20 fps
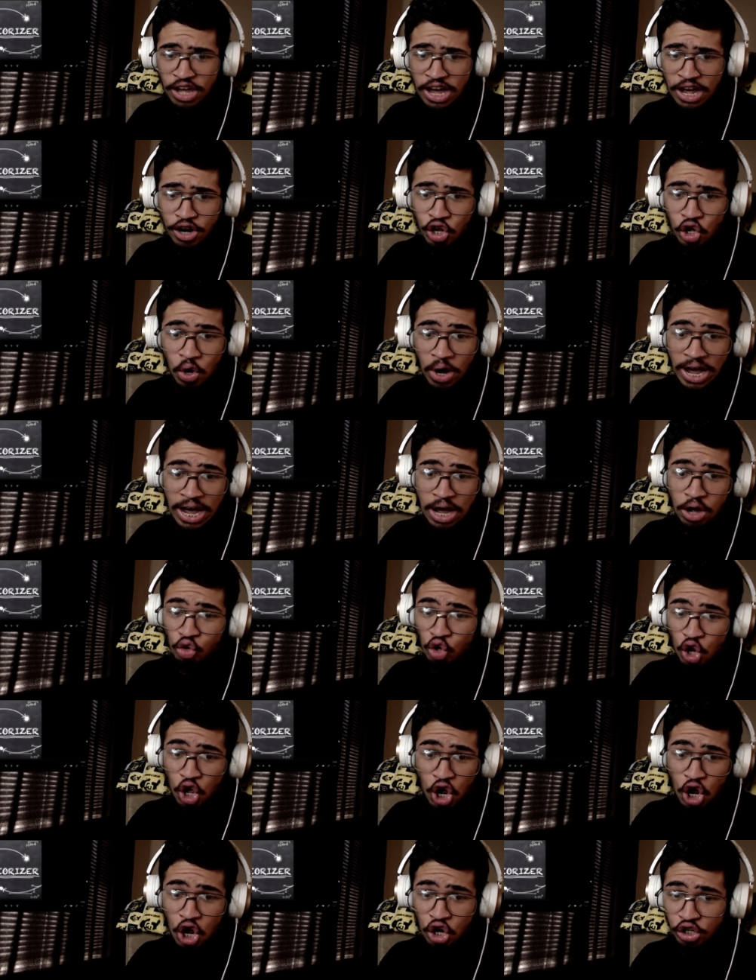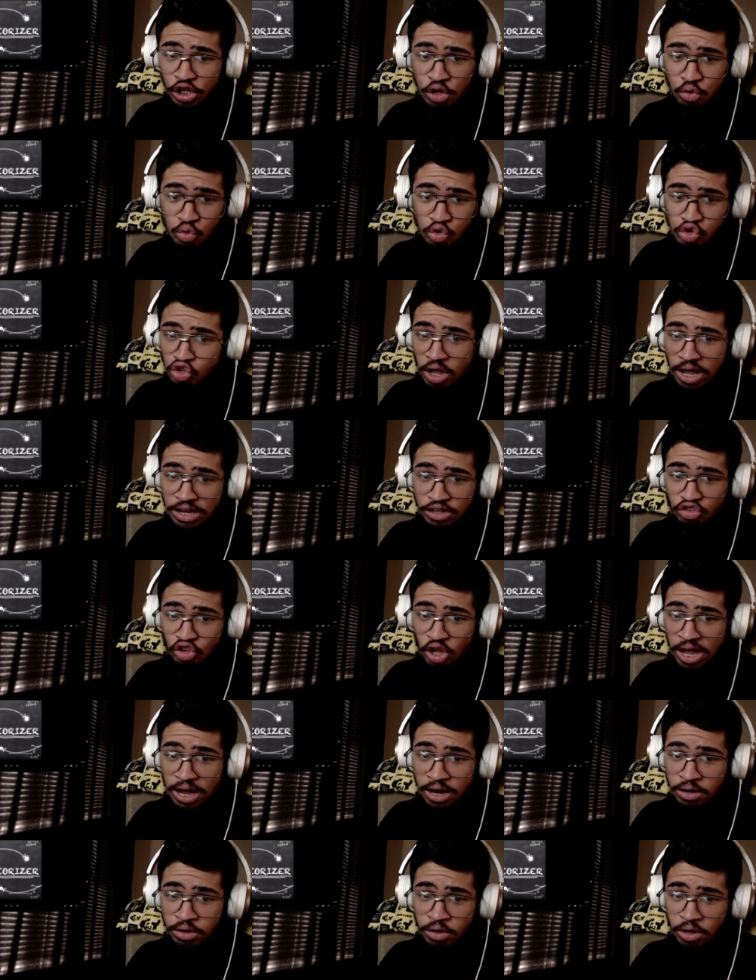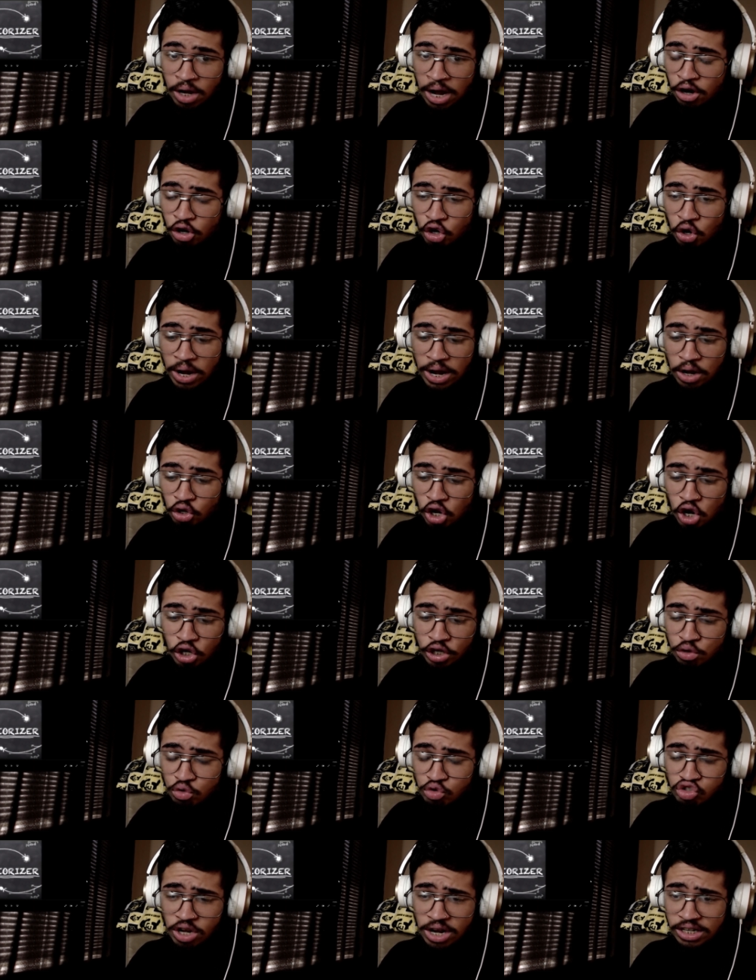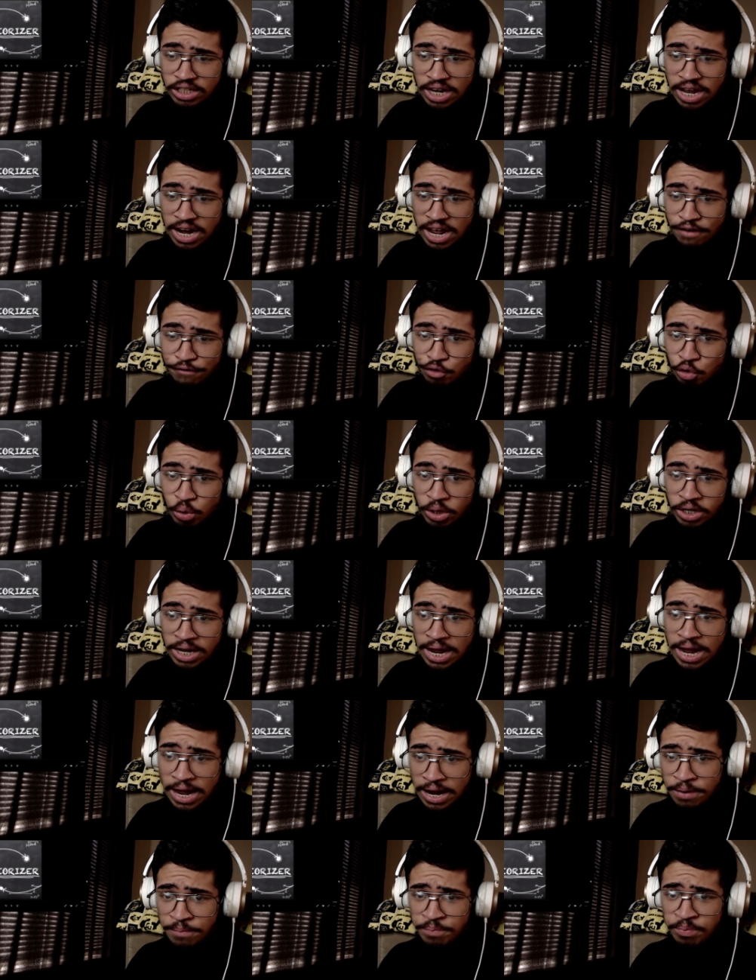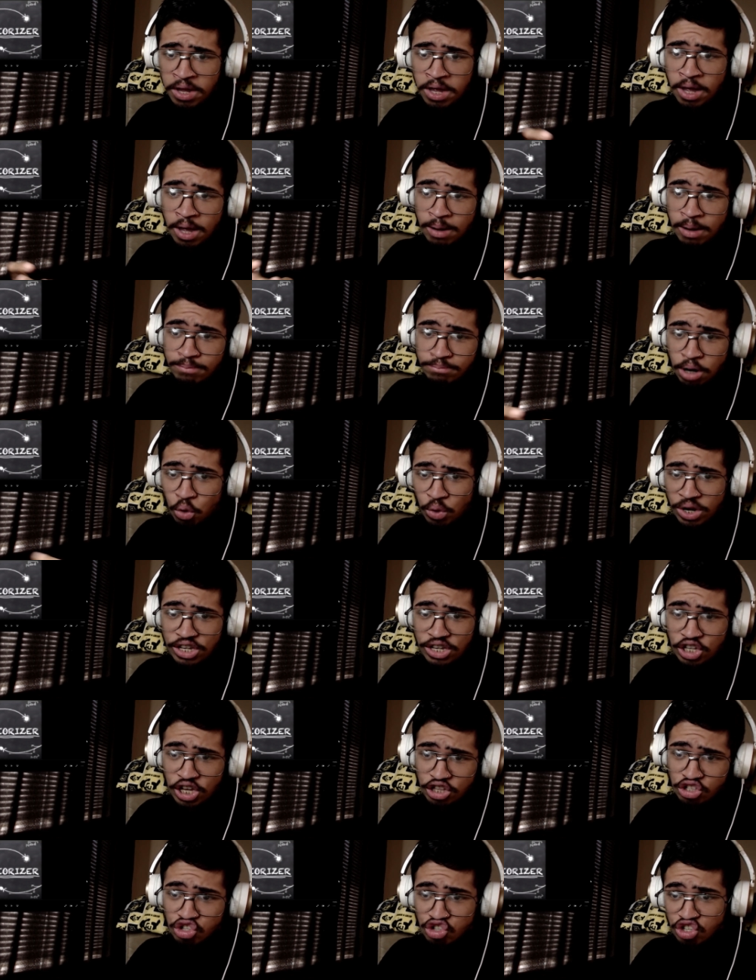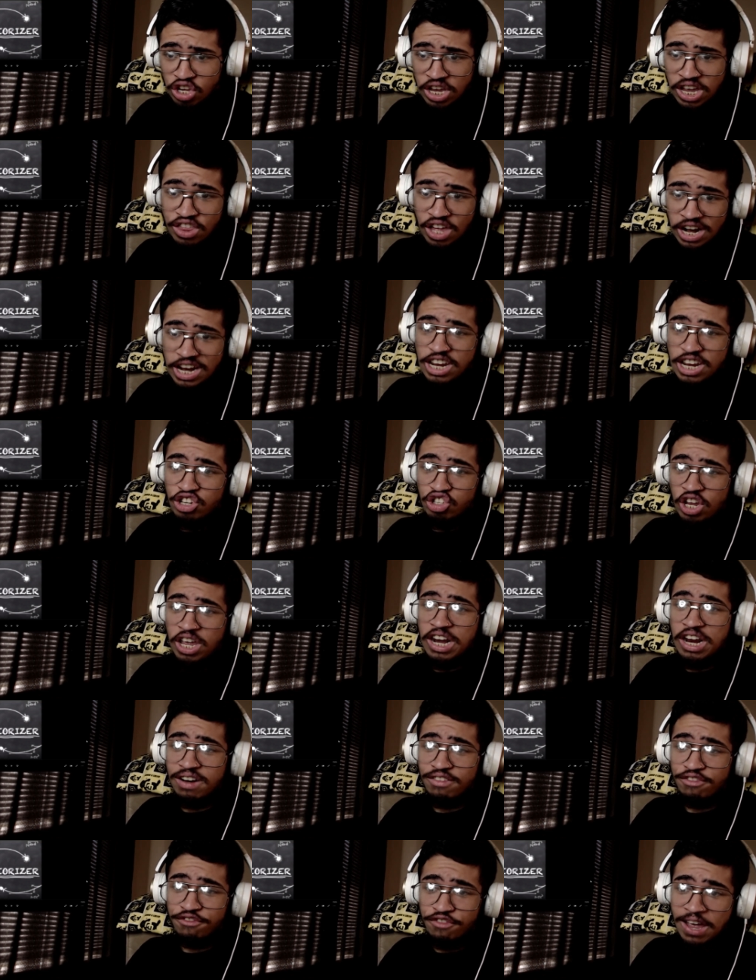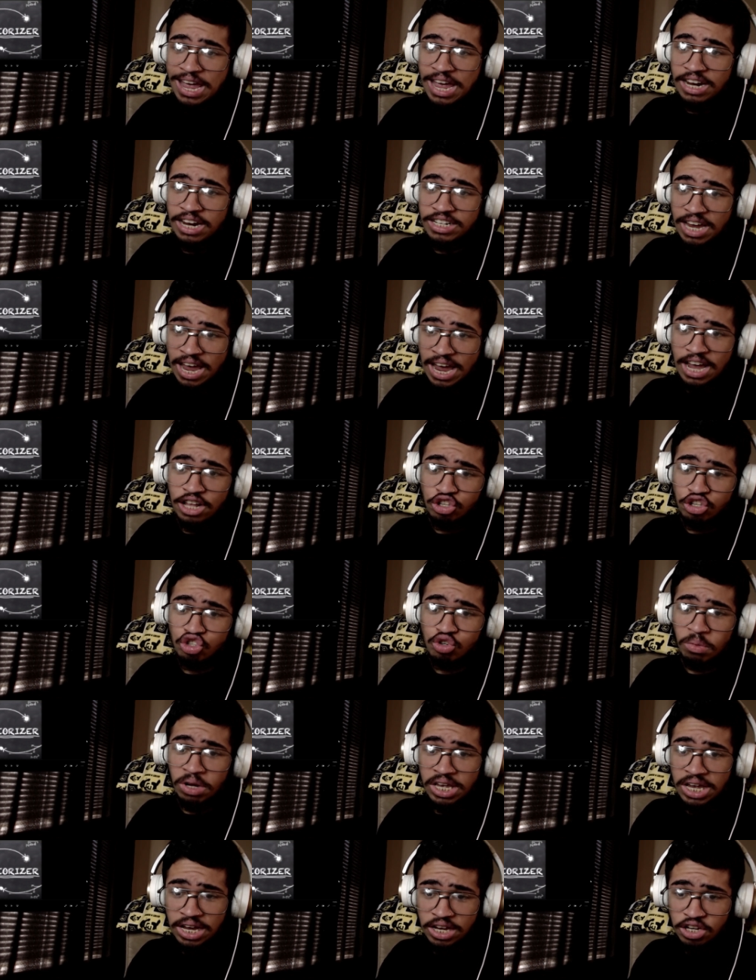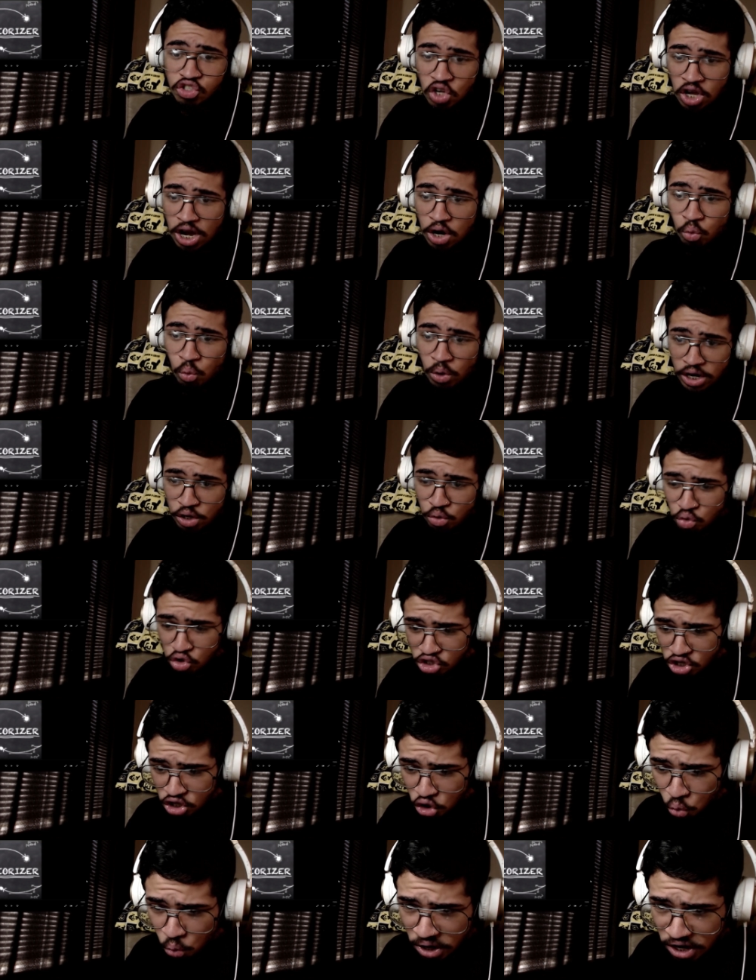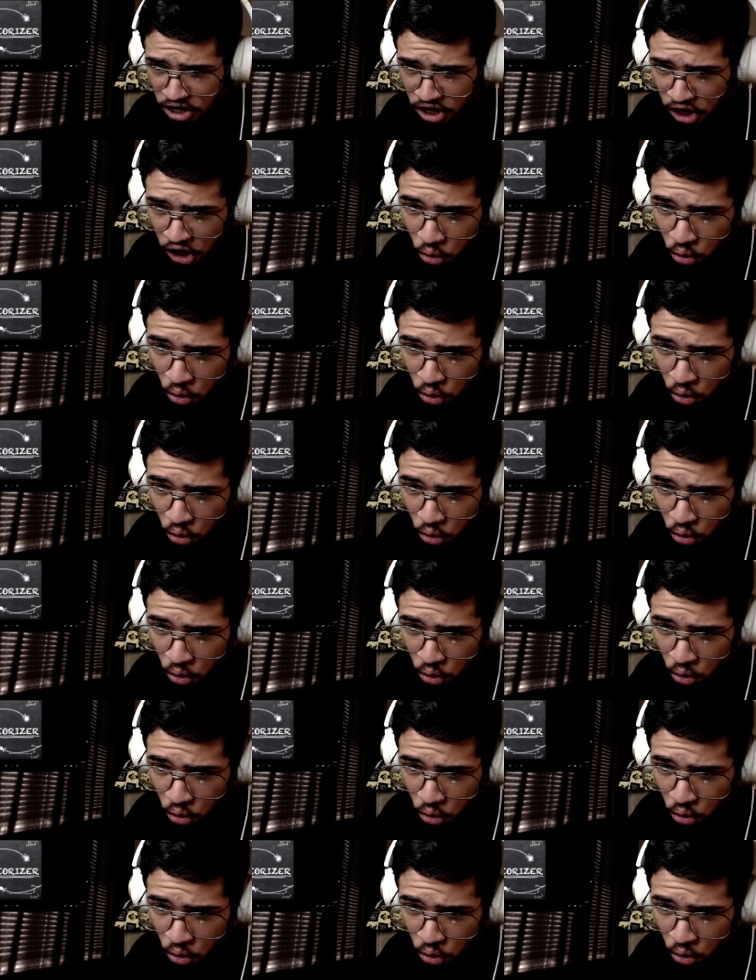I don't know how long he was like that. I don't know how long he was like that after he died. But we did see that he did, in fact, had some kicks on when he was in the window.